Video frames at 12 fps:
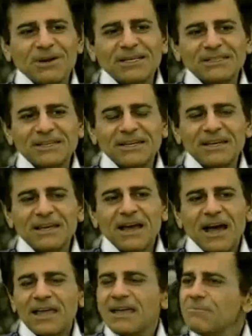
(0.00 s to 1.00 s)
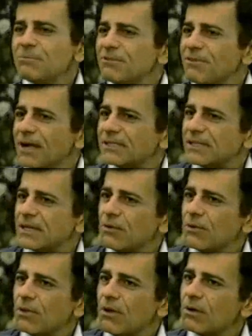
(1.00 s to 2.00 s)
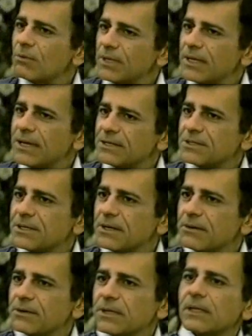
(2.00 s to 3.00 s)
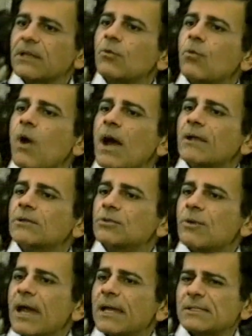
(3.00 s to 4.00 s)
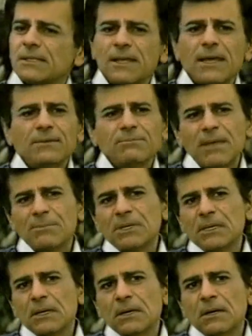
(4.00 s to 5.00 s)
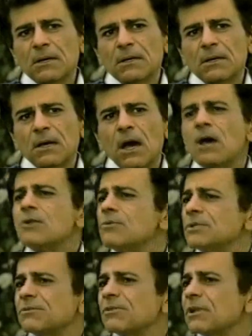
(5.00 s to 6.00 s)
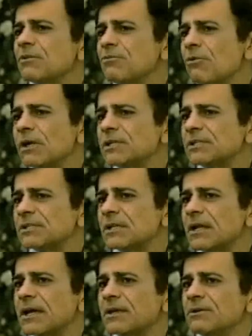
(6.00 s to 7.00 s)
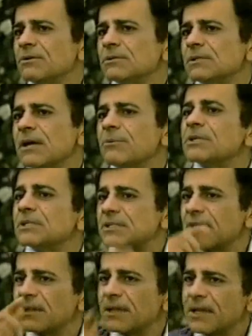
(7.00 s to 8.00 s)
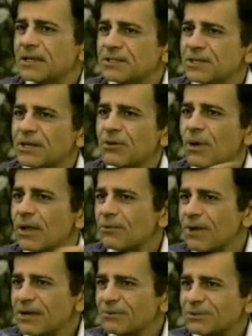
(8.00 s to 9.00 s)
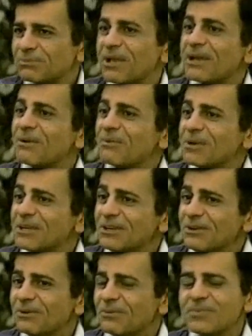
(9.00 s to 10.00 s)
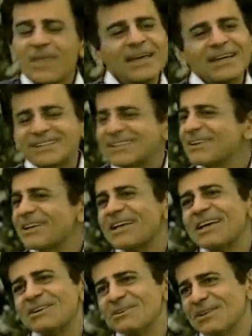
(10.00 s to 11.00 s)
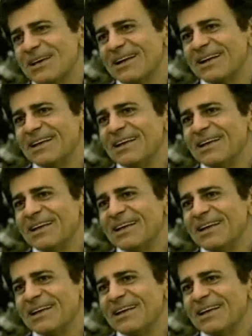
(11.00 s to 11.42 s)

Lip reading: I said, I improvise as I go along with the engineer and did little wild tracks and had maybe hundreds of little voices that I used, and I would just tell the engineer while the record was playing what we'd do. He said, no, you can't do that.